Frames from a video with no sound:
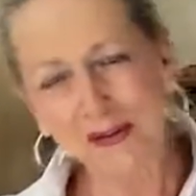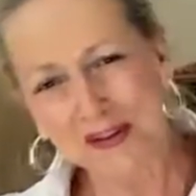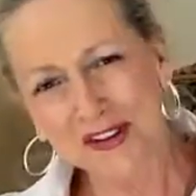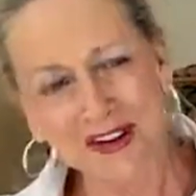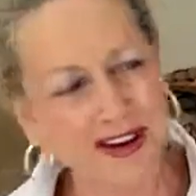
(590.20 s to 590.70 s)

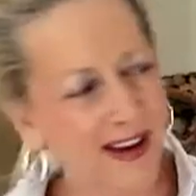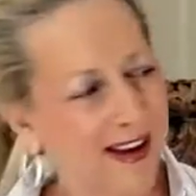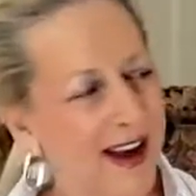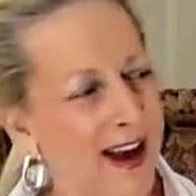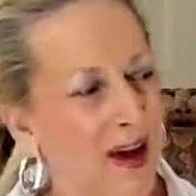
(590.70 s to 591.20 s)
today.
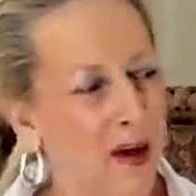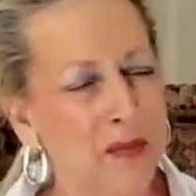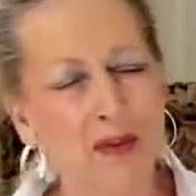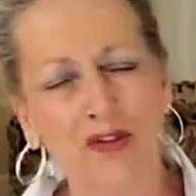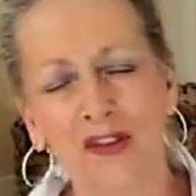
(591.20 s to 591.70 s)
I hope
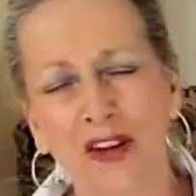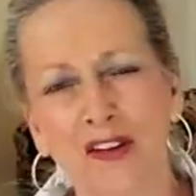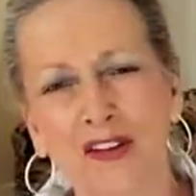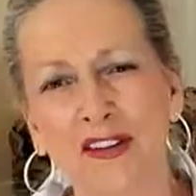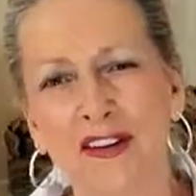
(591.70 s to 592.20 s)
you
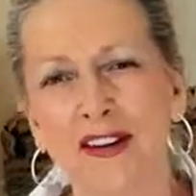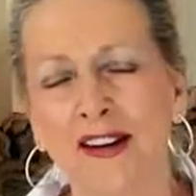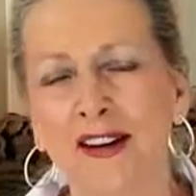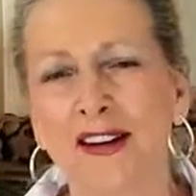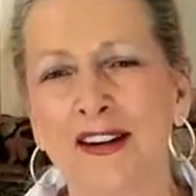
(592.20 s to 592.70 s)
found it
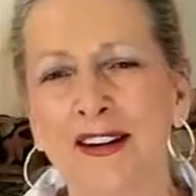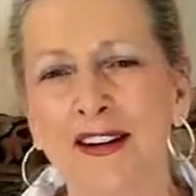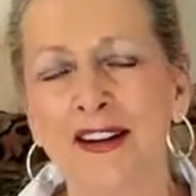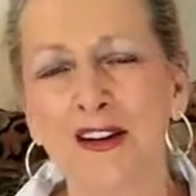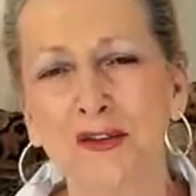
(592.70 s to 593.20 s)

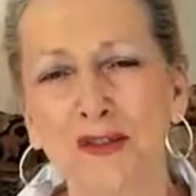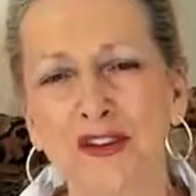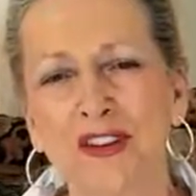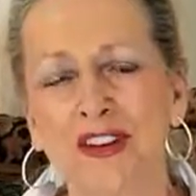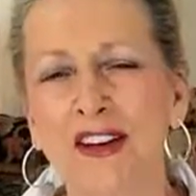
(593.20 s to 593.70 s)

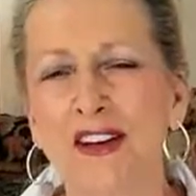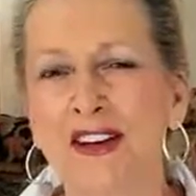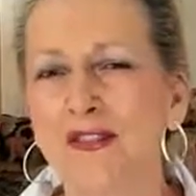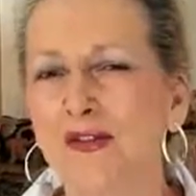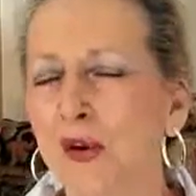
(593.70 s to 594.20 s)
interesting,
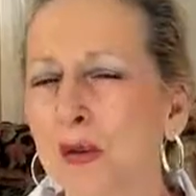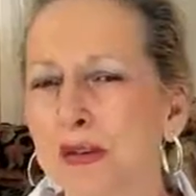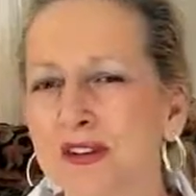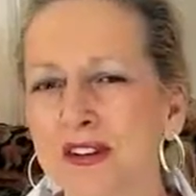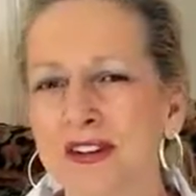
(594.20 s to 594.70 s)

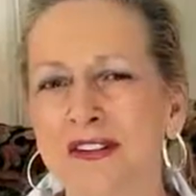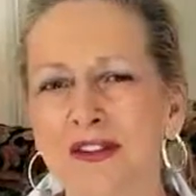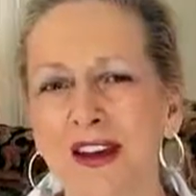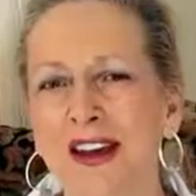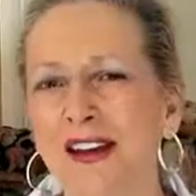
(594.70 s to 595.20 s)
informative,
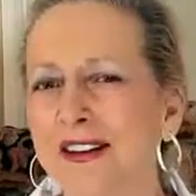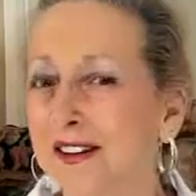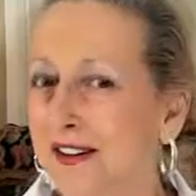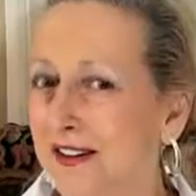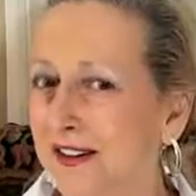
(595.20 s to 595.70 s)
and
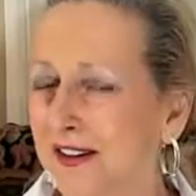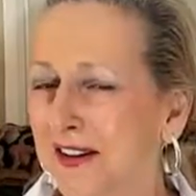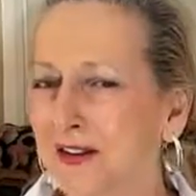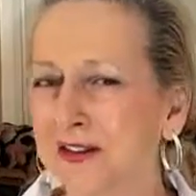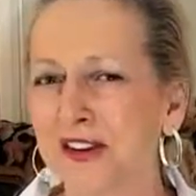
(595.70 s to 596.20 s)
a little
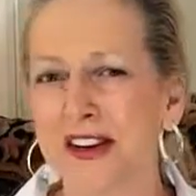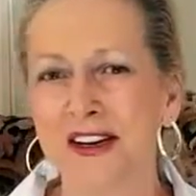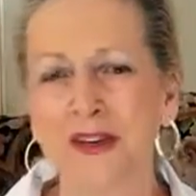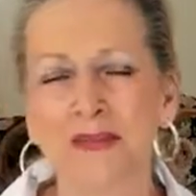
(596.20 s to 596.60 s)
entertaining.